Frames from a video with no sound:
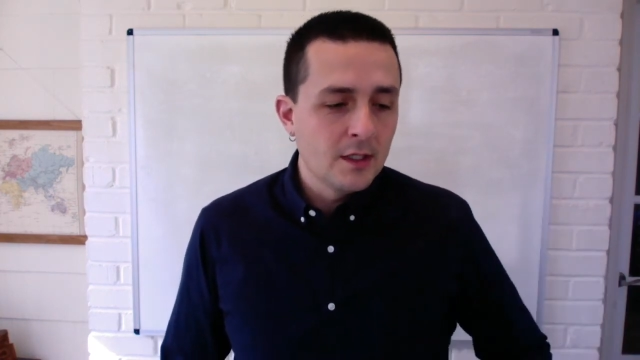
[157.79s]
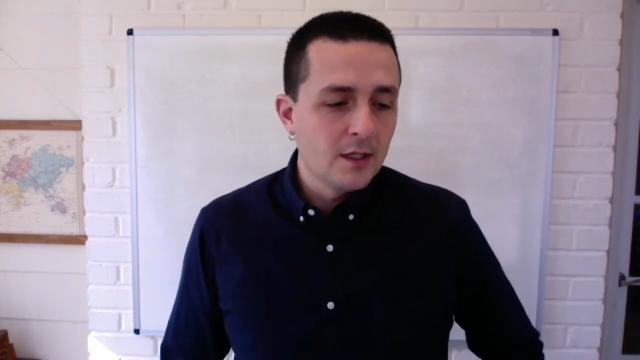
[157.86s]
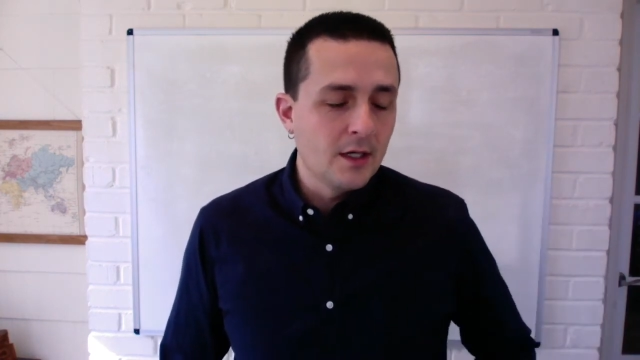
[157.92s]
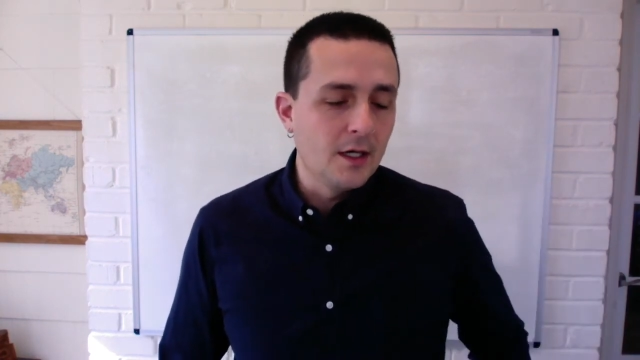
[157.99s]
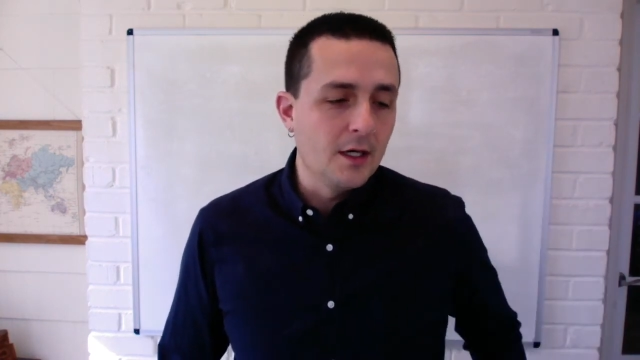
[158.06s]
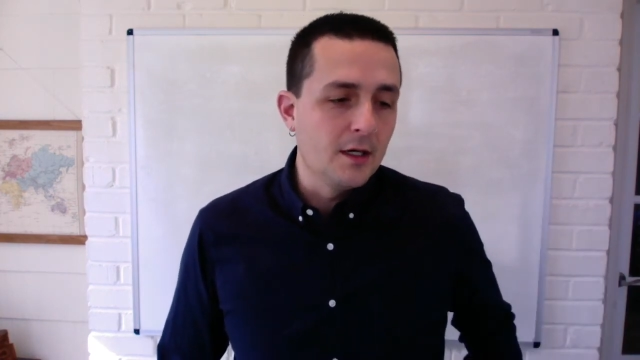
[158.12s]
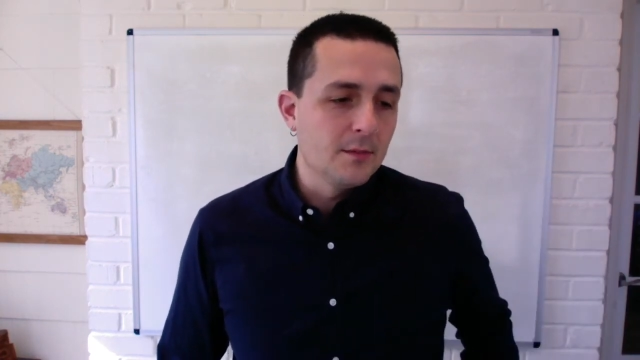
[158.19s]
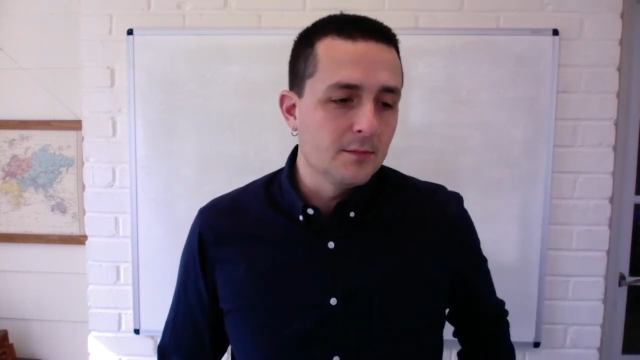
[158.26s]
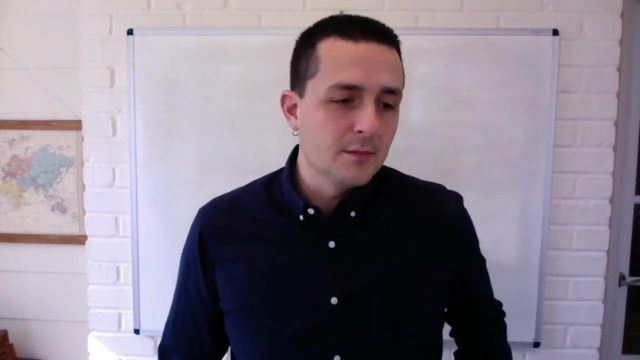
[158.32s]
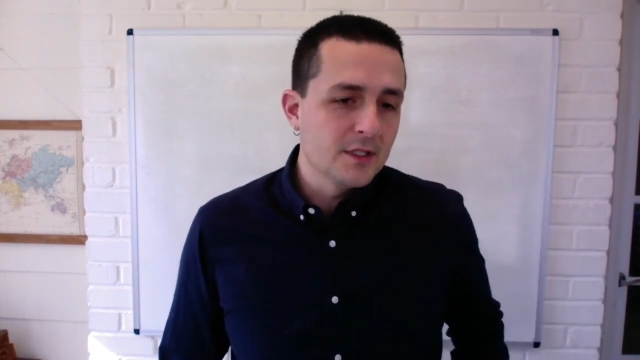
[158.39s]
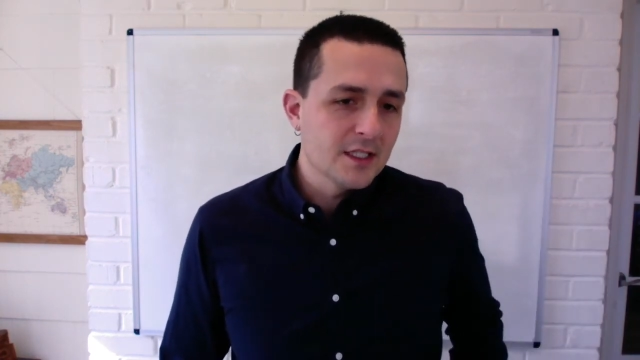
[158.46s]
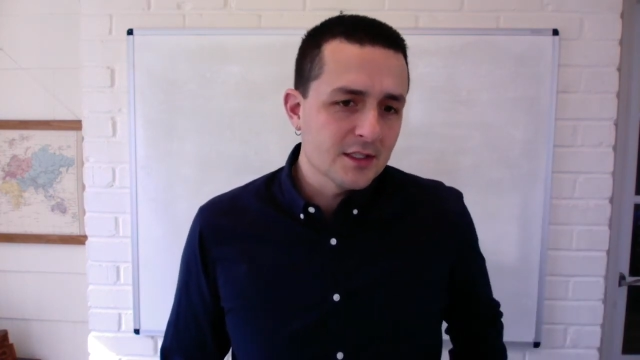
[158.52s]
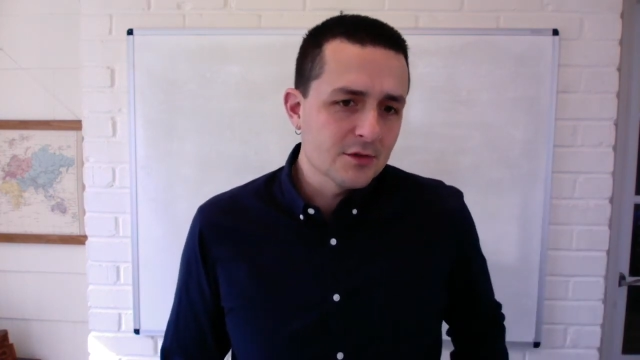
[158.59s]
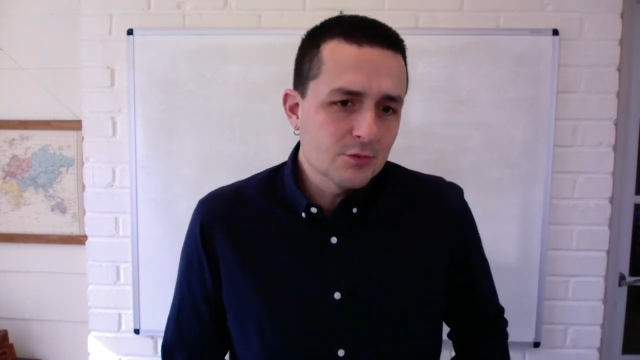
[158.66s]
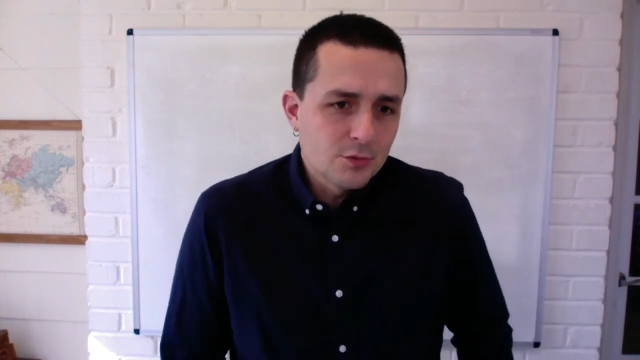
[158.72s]
And
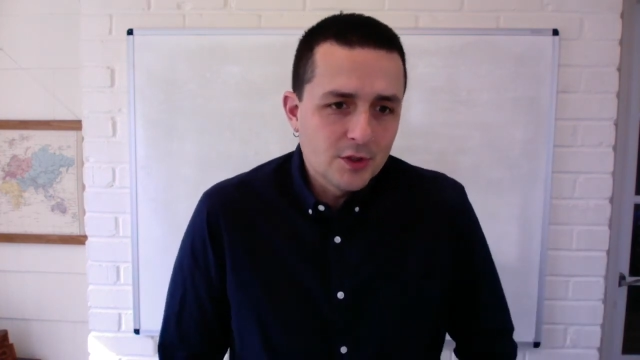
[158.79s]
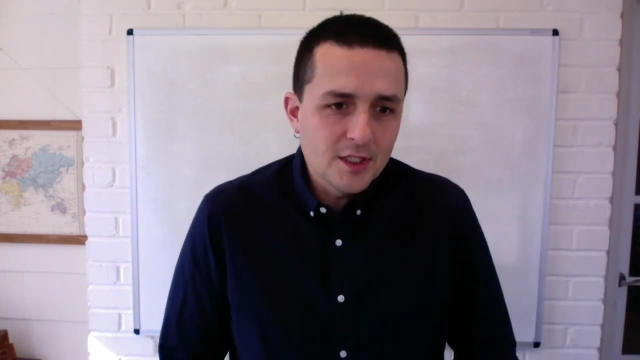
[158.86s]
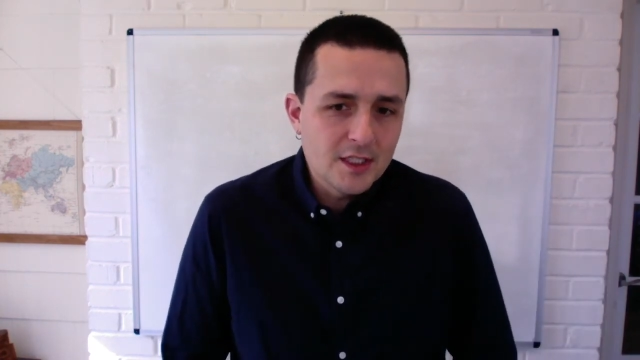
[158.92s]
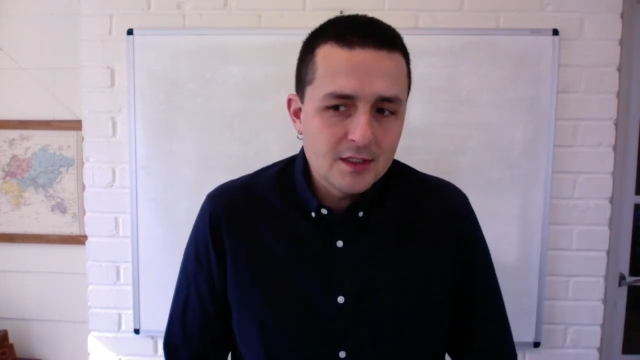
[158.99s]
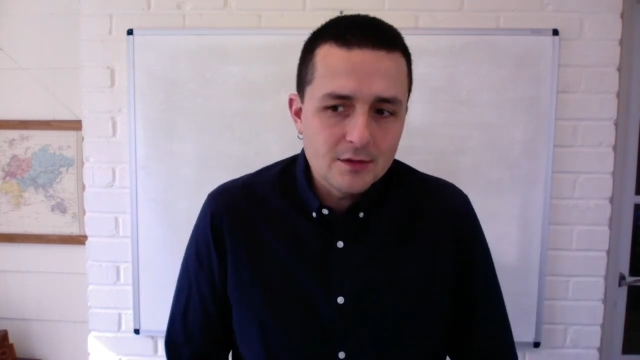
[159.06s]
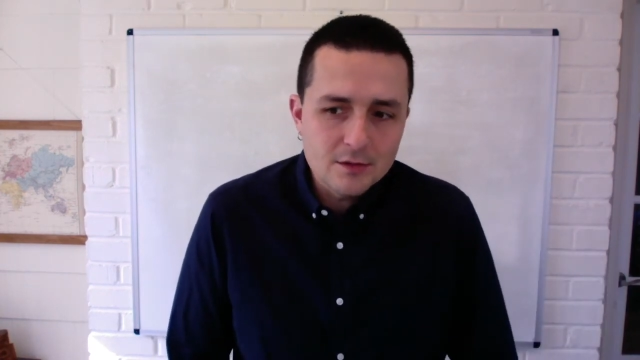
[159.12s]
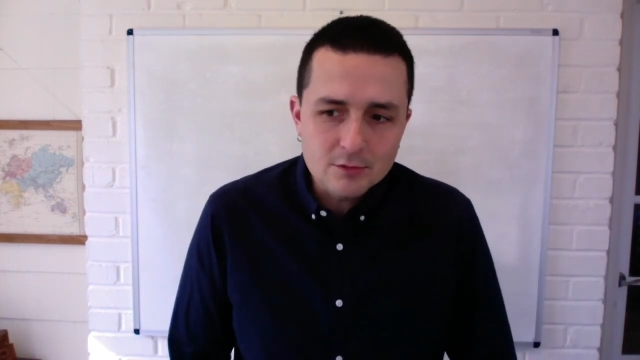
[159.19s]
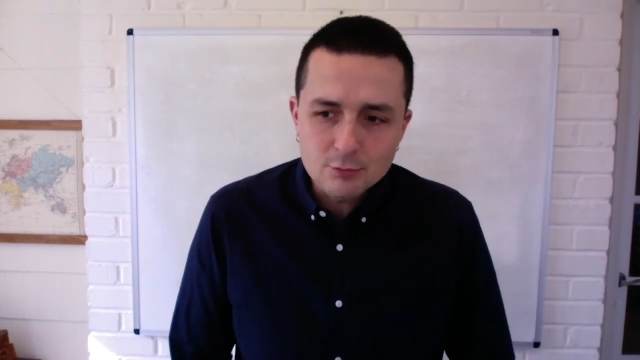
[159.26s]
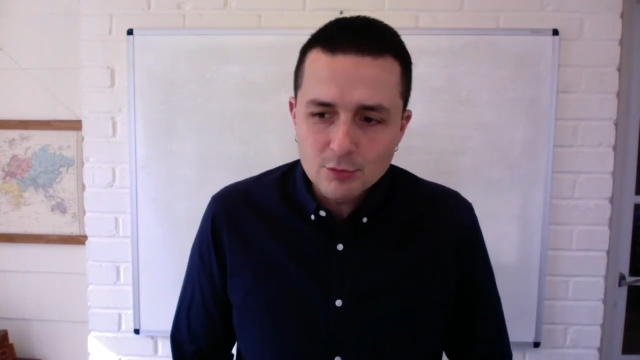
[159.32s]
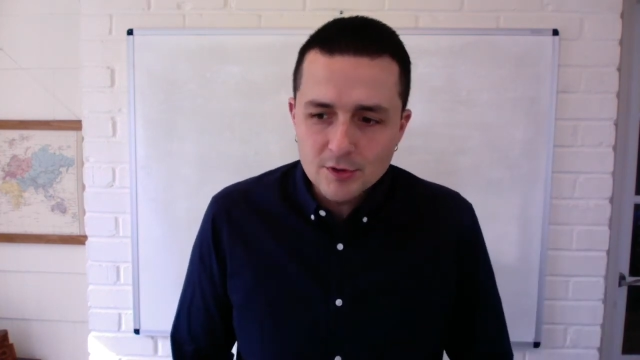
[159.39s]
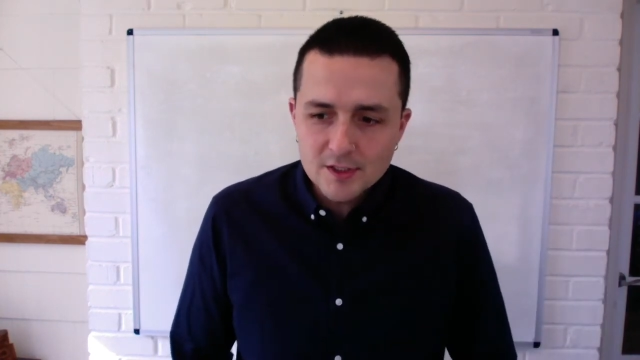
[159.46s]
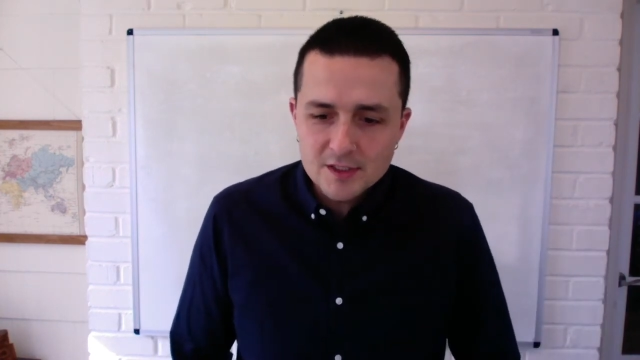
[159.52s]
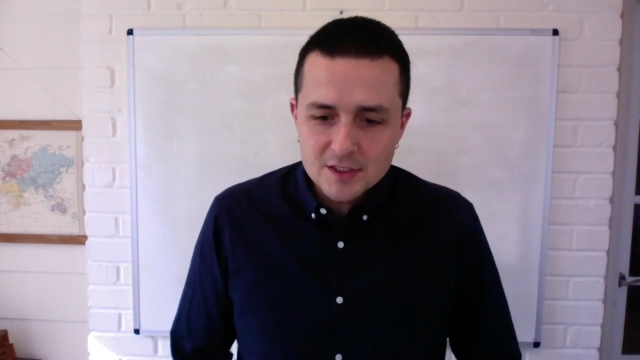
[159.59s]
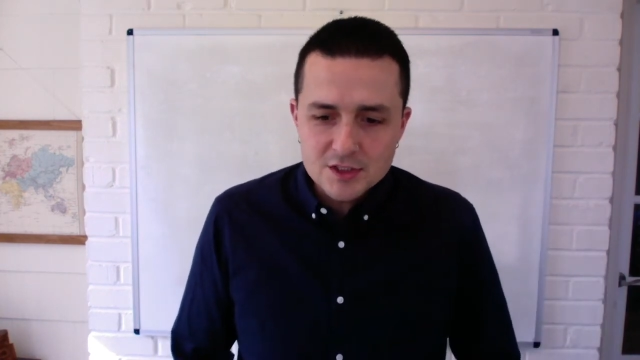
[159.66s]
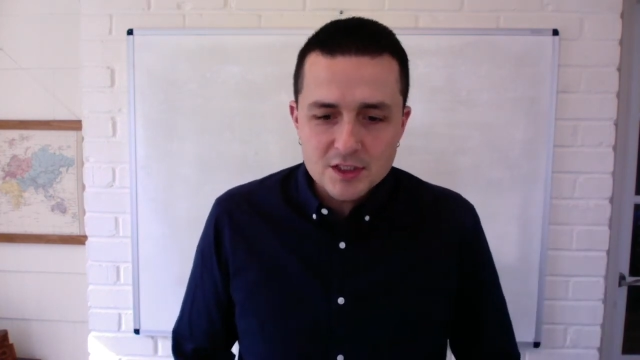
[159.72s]
that's really
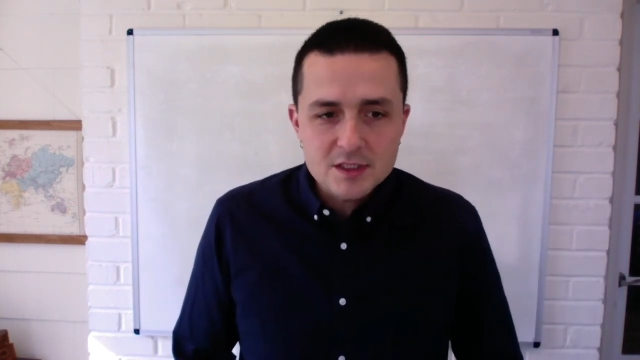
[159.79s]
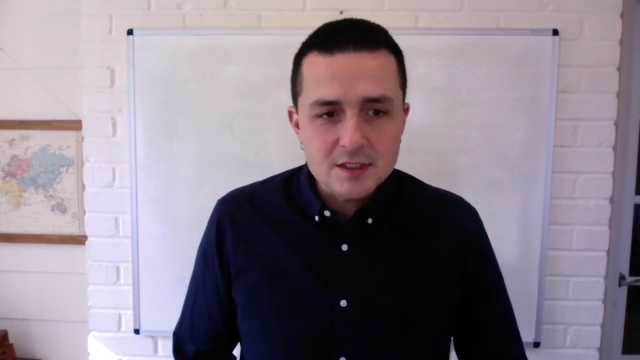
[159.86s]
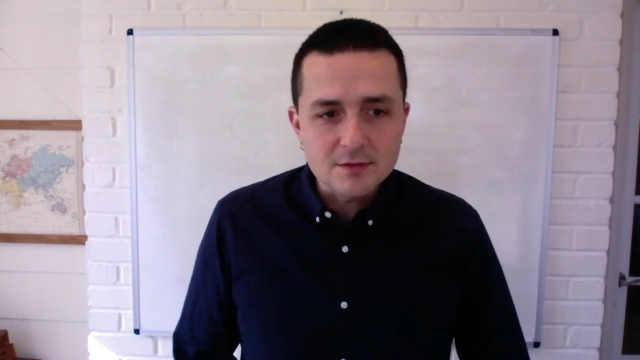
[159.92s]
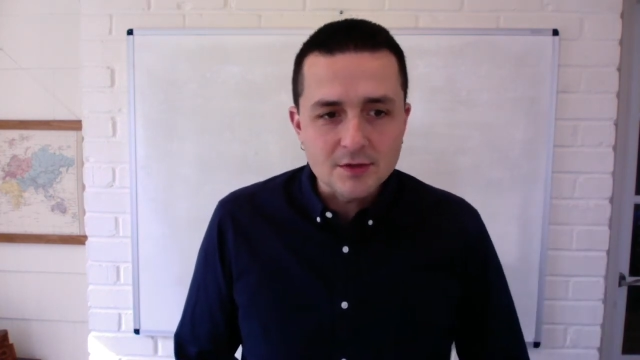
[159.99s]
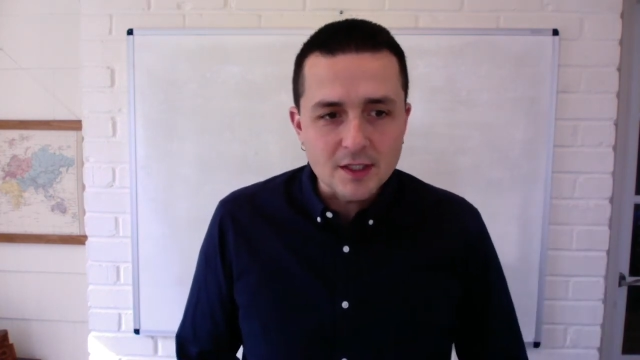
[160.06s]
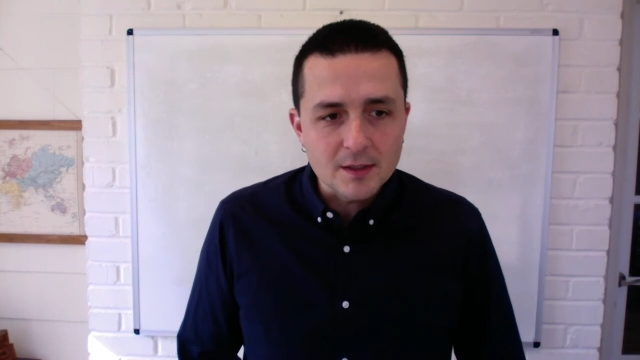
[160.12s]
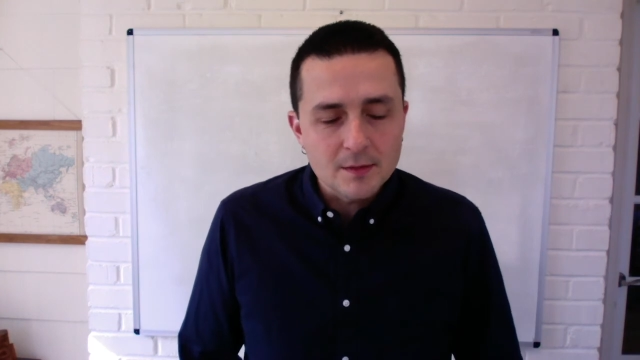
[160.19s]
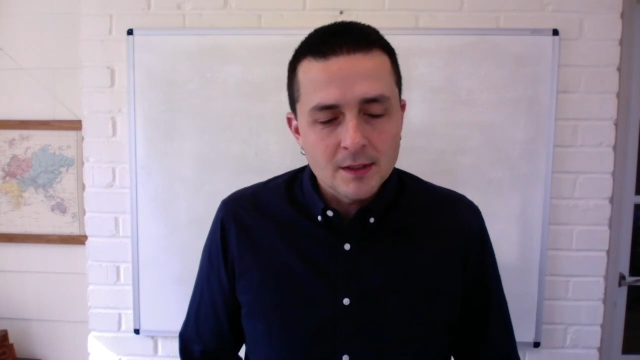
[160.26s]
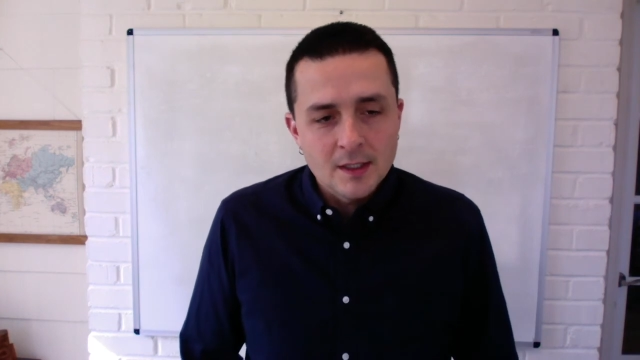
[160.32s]
the gist of it.